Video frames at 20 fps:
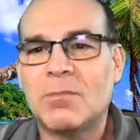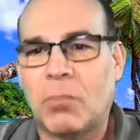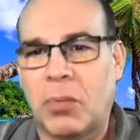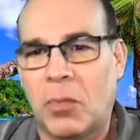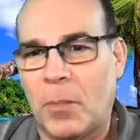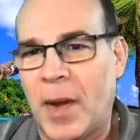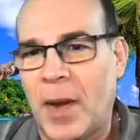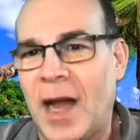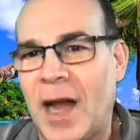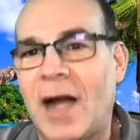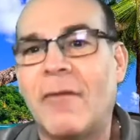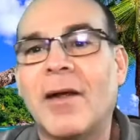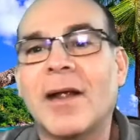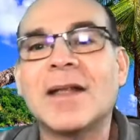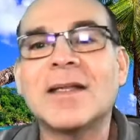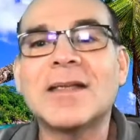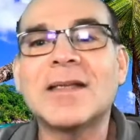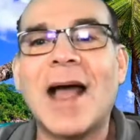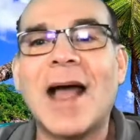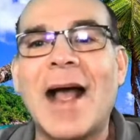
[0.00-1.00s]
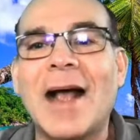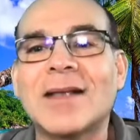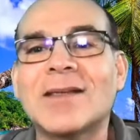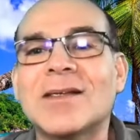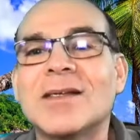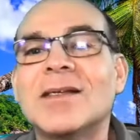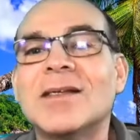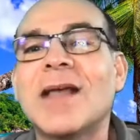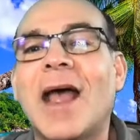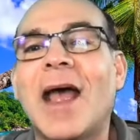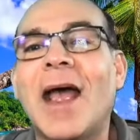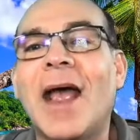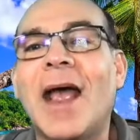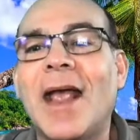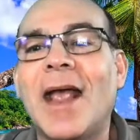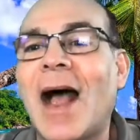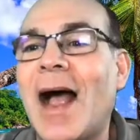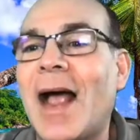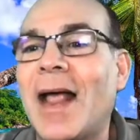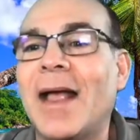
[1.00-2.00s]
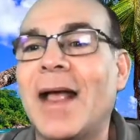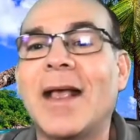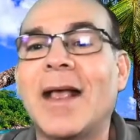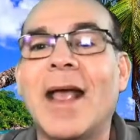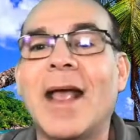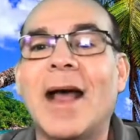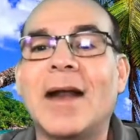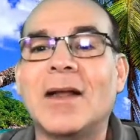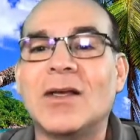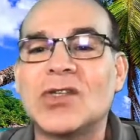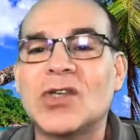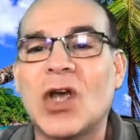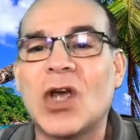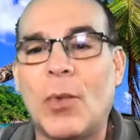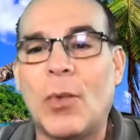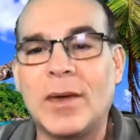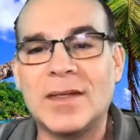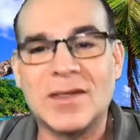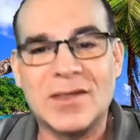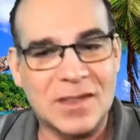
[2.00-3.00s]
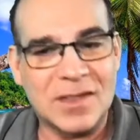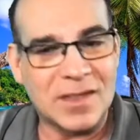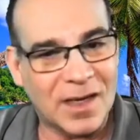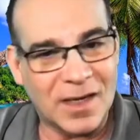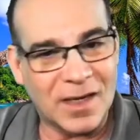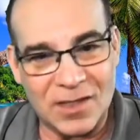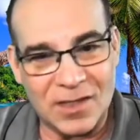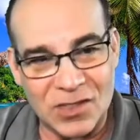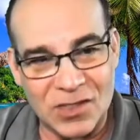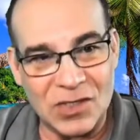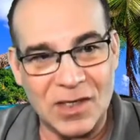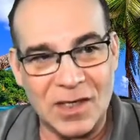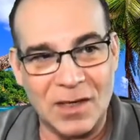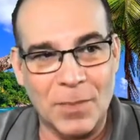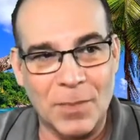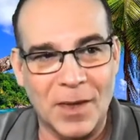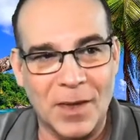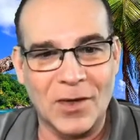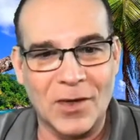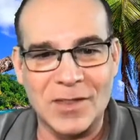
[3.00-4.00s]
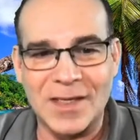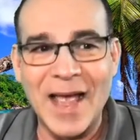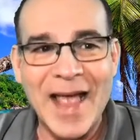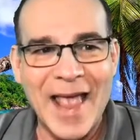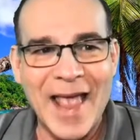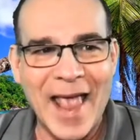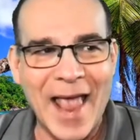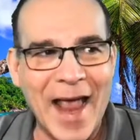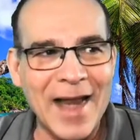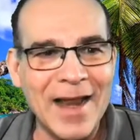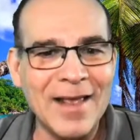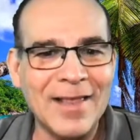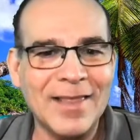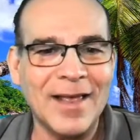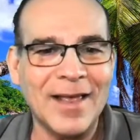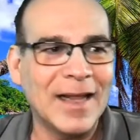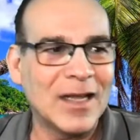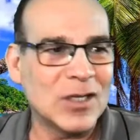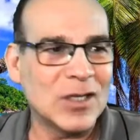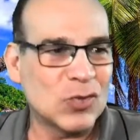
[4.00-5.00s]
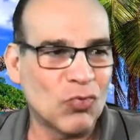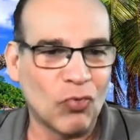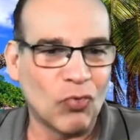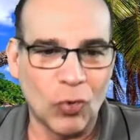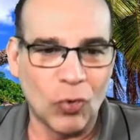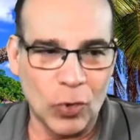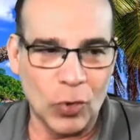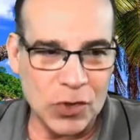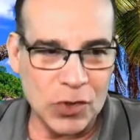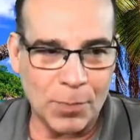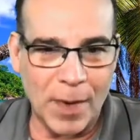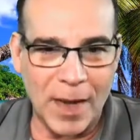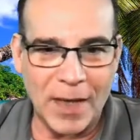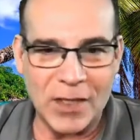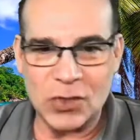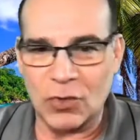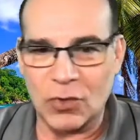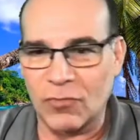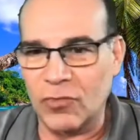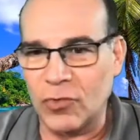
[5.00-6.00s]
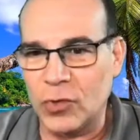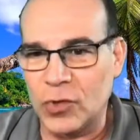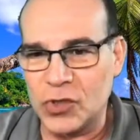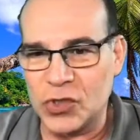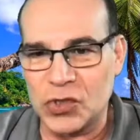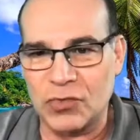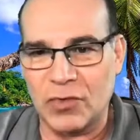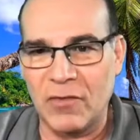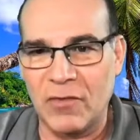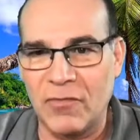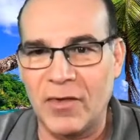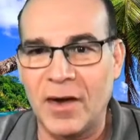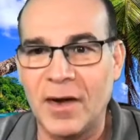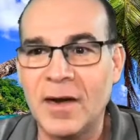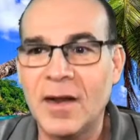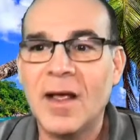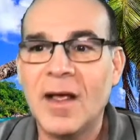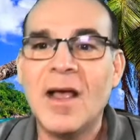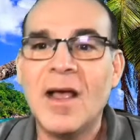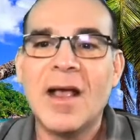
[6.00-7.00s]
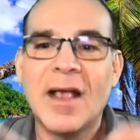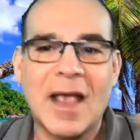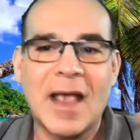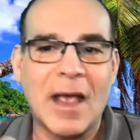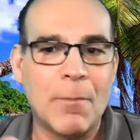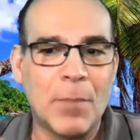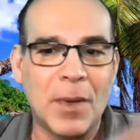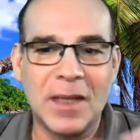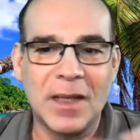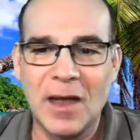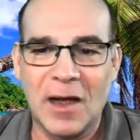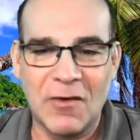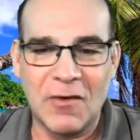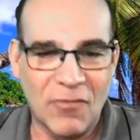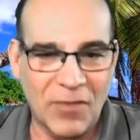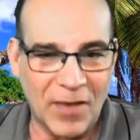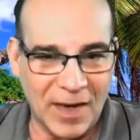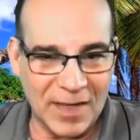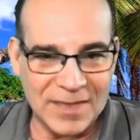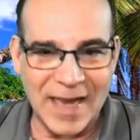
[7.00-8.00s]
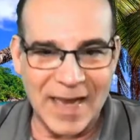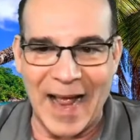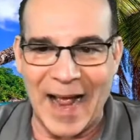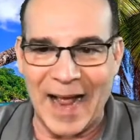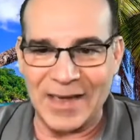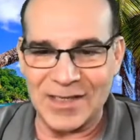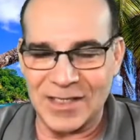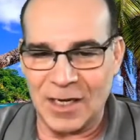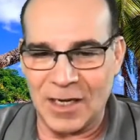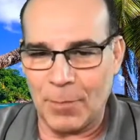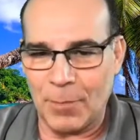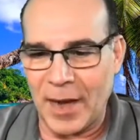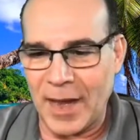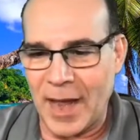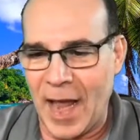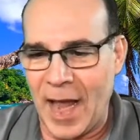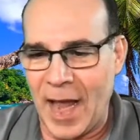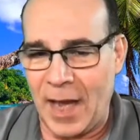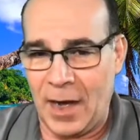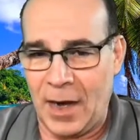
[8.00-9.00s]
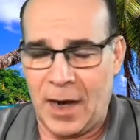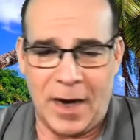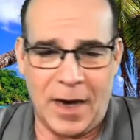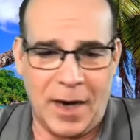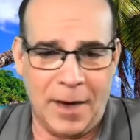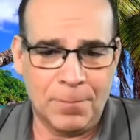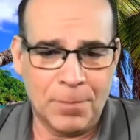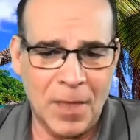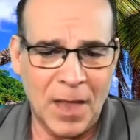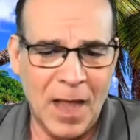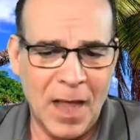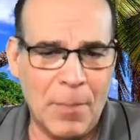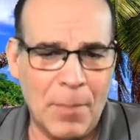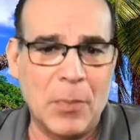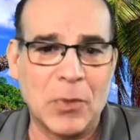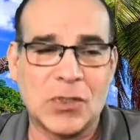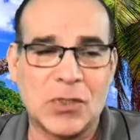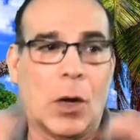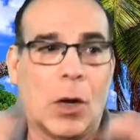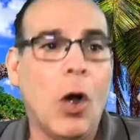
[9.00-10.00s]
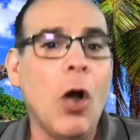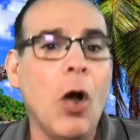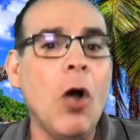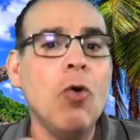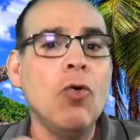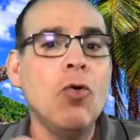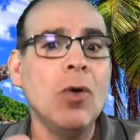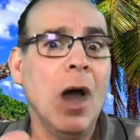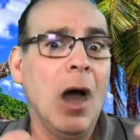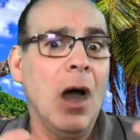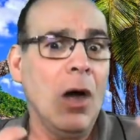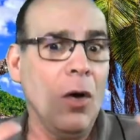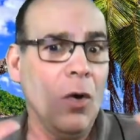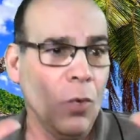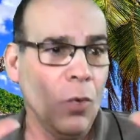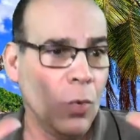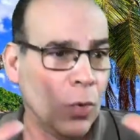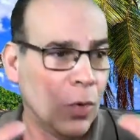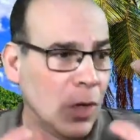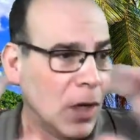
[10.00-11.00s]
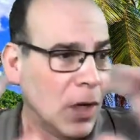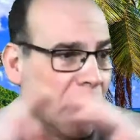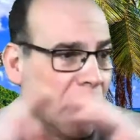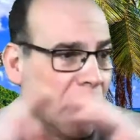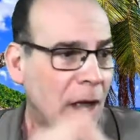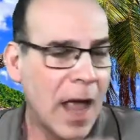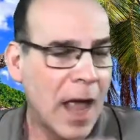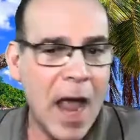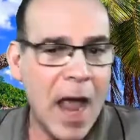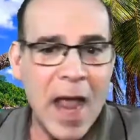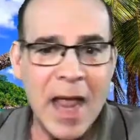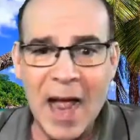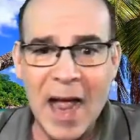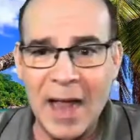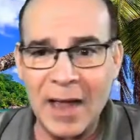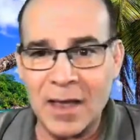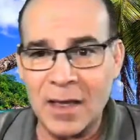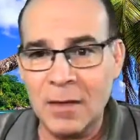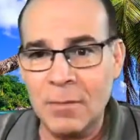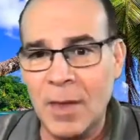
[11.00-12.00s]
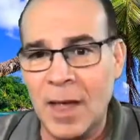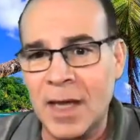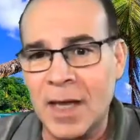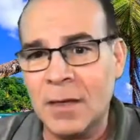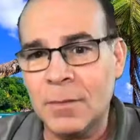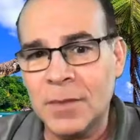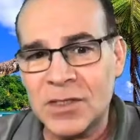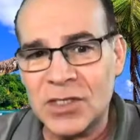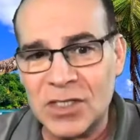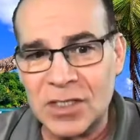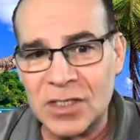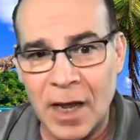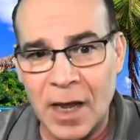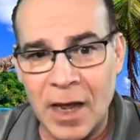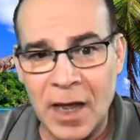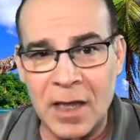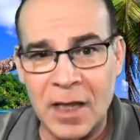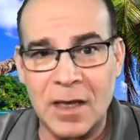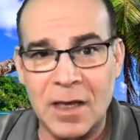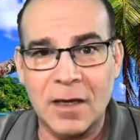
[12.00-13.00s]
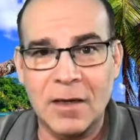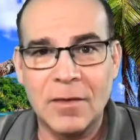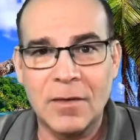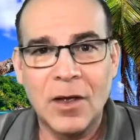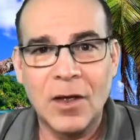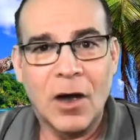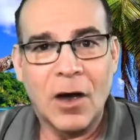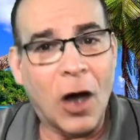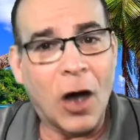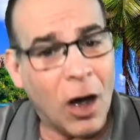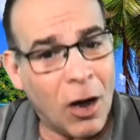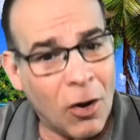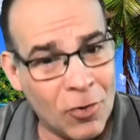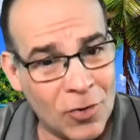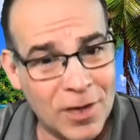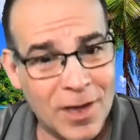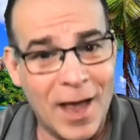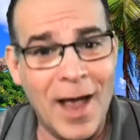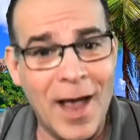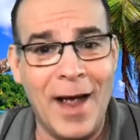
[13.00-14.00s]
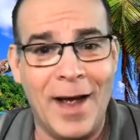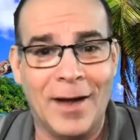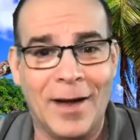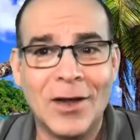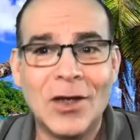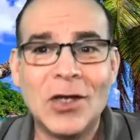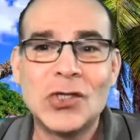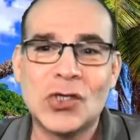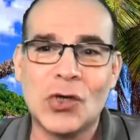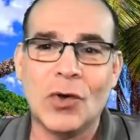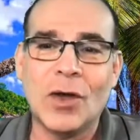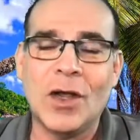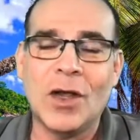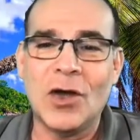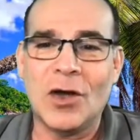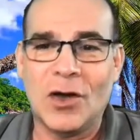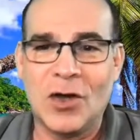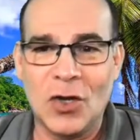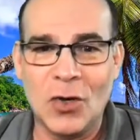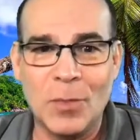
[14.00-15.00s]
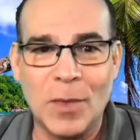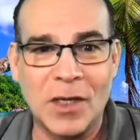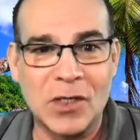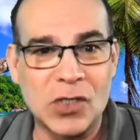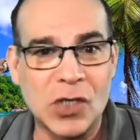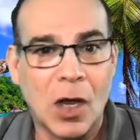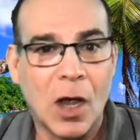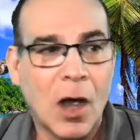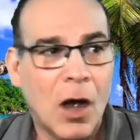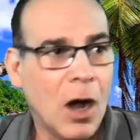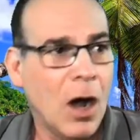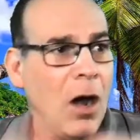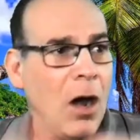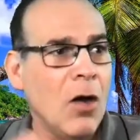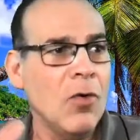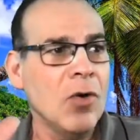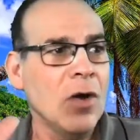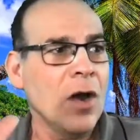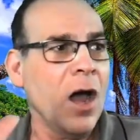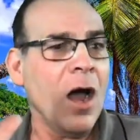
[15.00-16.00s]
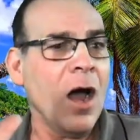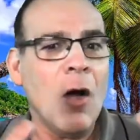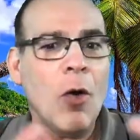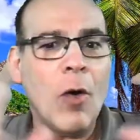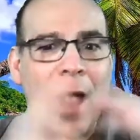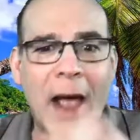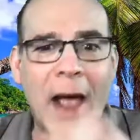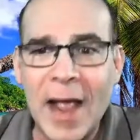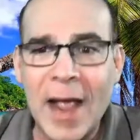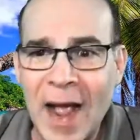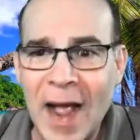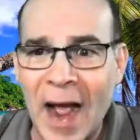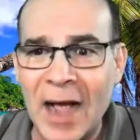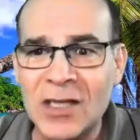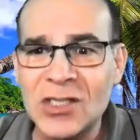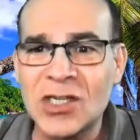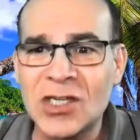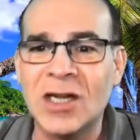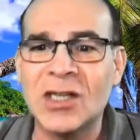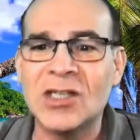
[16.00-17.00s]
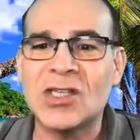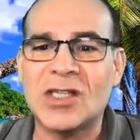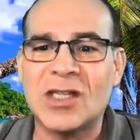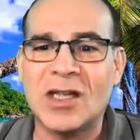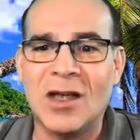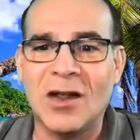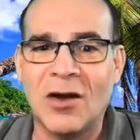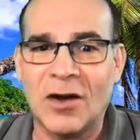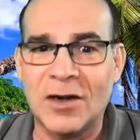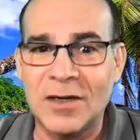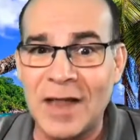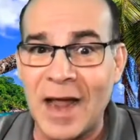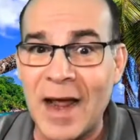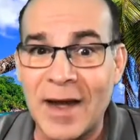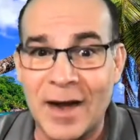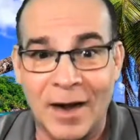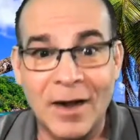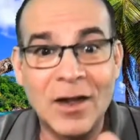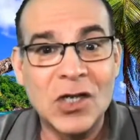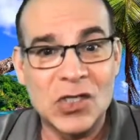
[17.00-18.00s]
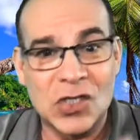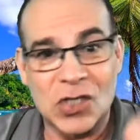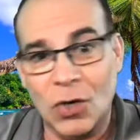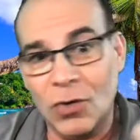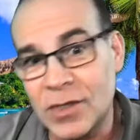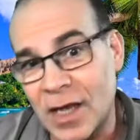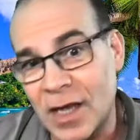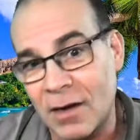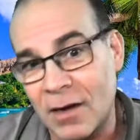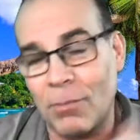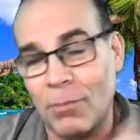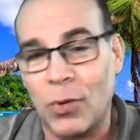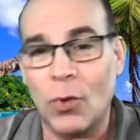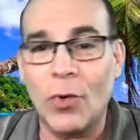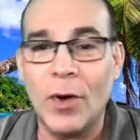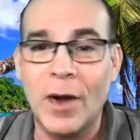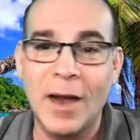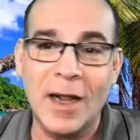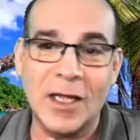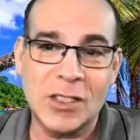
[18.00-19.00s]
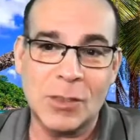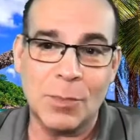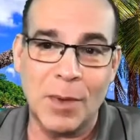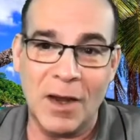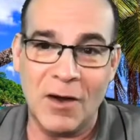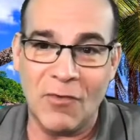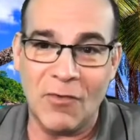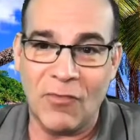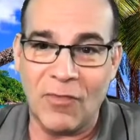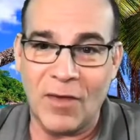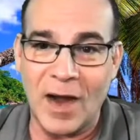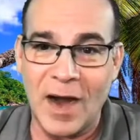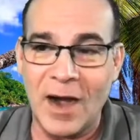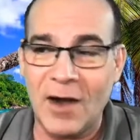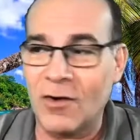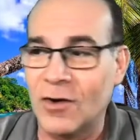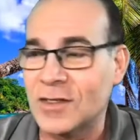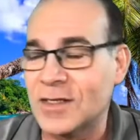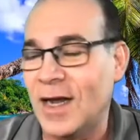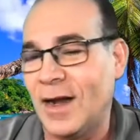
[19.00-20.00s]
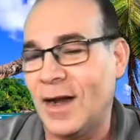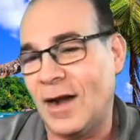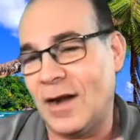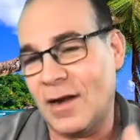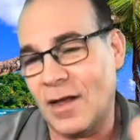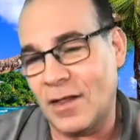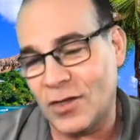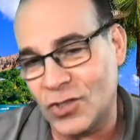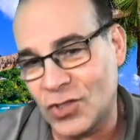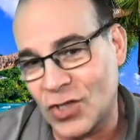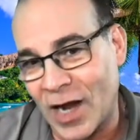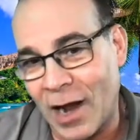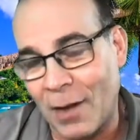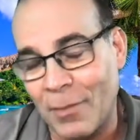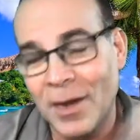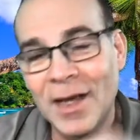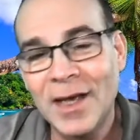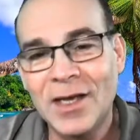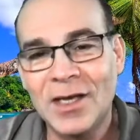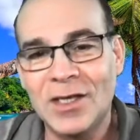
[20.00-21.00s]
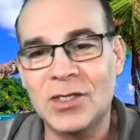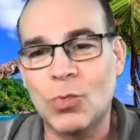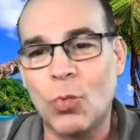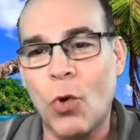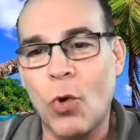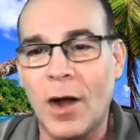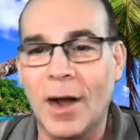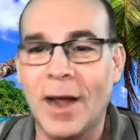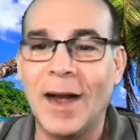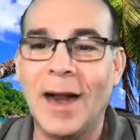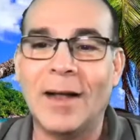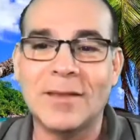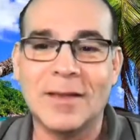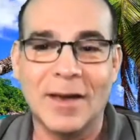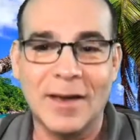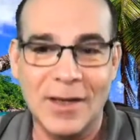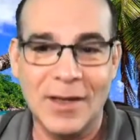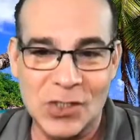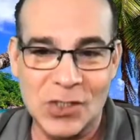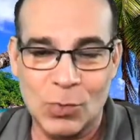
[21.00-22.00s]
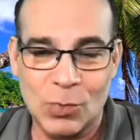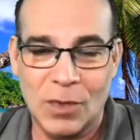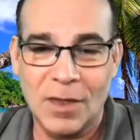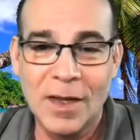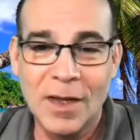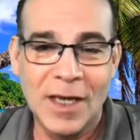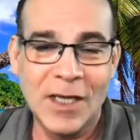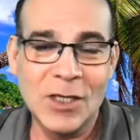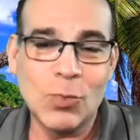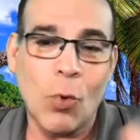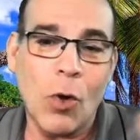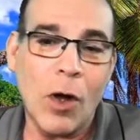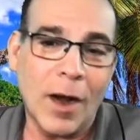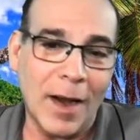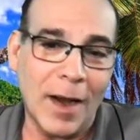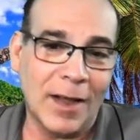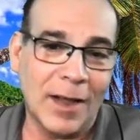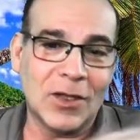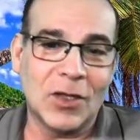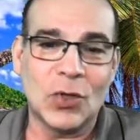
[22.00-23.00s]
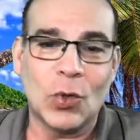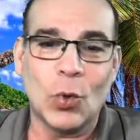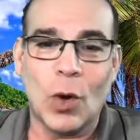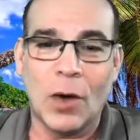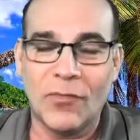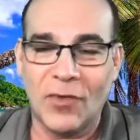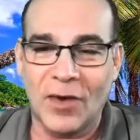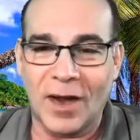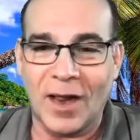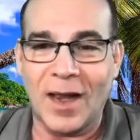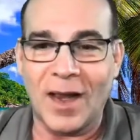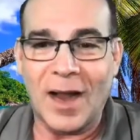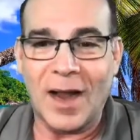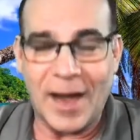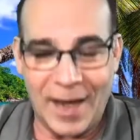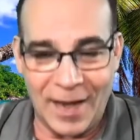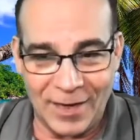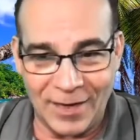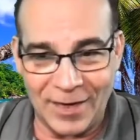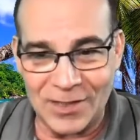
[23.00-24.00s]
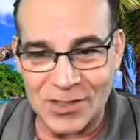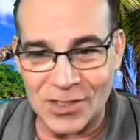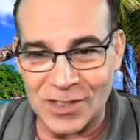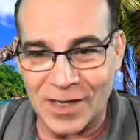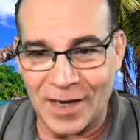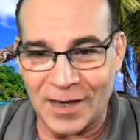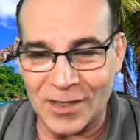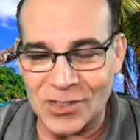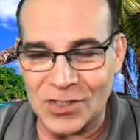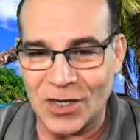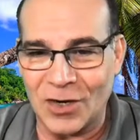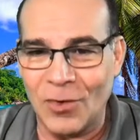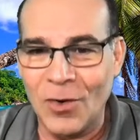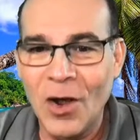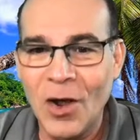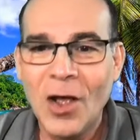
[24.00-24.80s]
preparing taxes, AI again is going to stick it to you, because anything that's rules based or rules driven can be done fantastic by AI. People say, "Oh no, AI can make a mistake." Oh yeah, so can your humans. Oh no, AI is going to steal our data. So is that employee that's being fired or taking another job. He's walking out he's walking out the door for a client list there. So